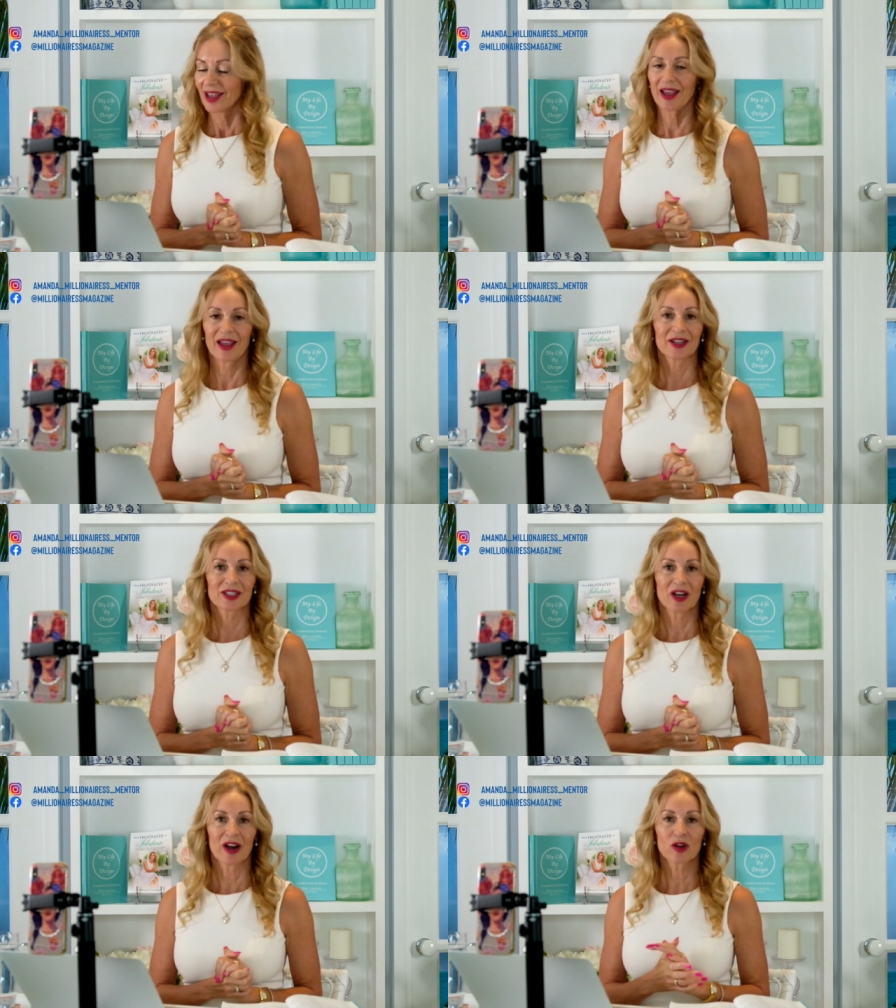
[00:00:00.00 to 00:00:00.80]

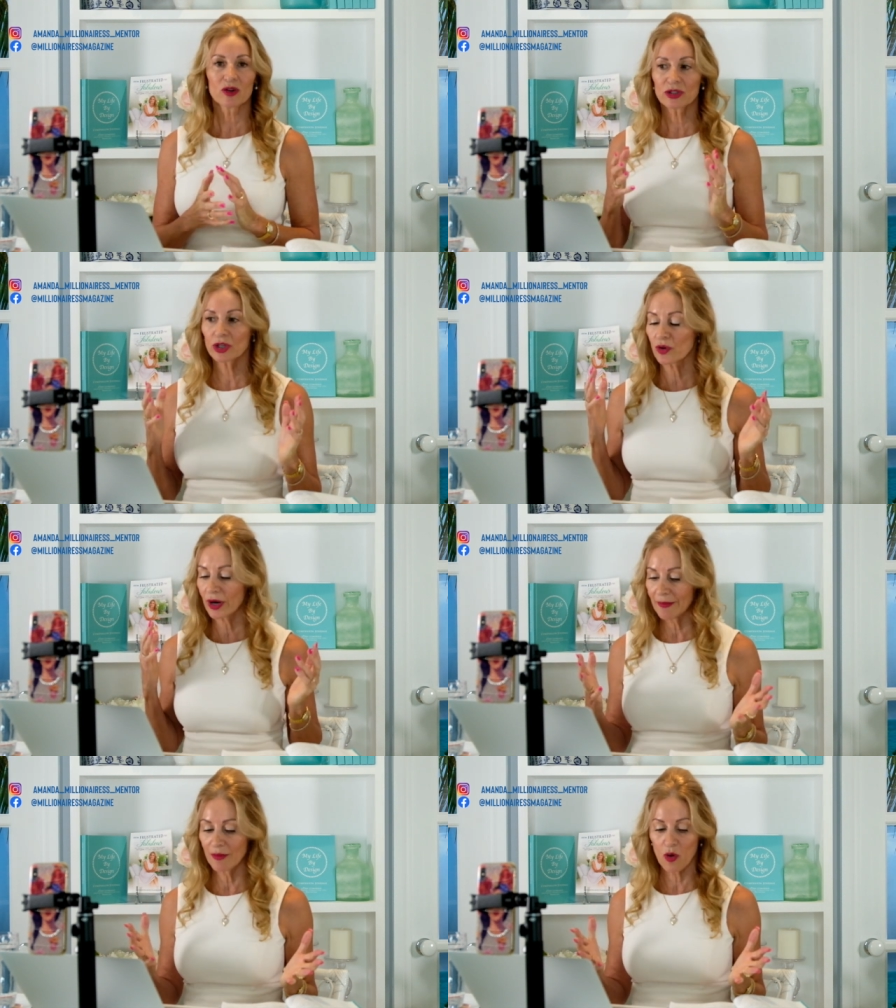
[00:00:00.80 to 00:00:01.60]
And I couldn't
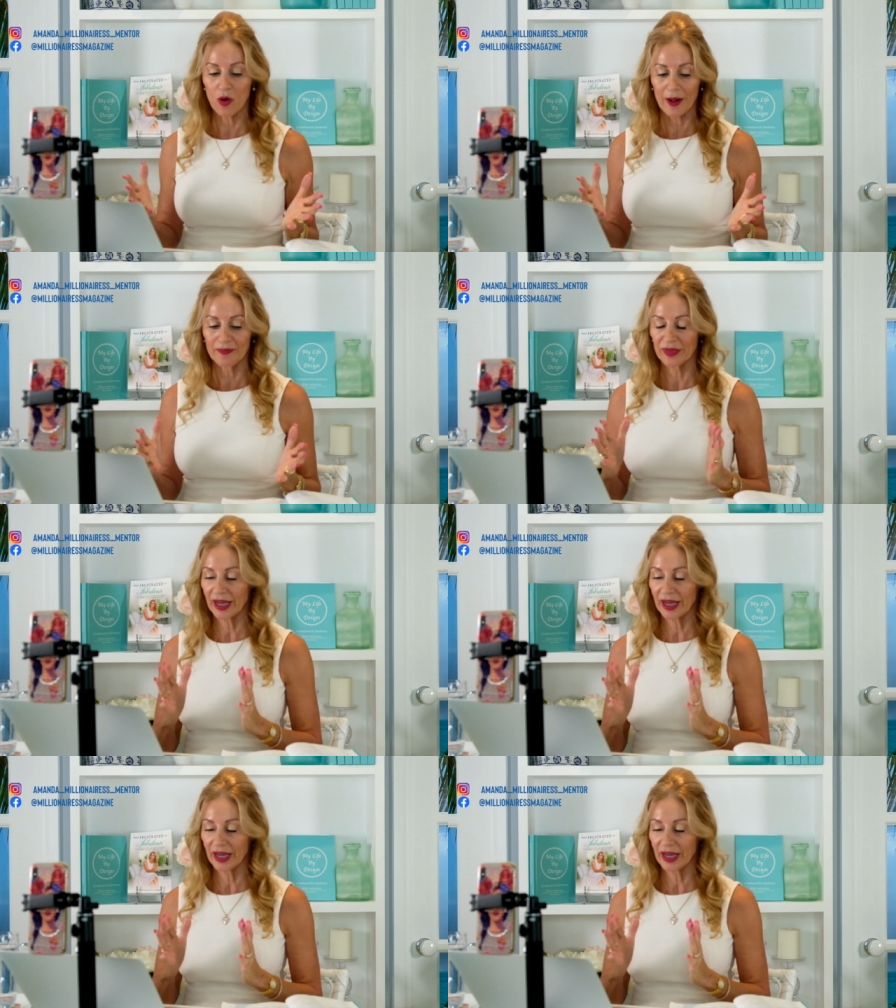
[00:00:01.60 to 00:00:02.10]
agree more.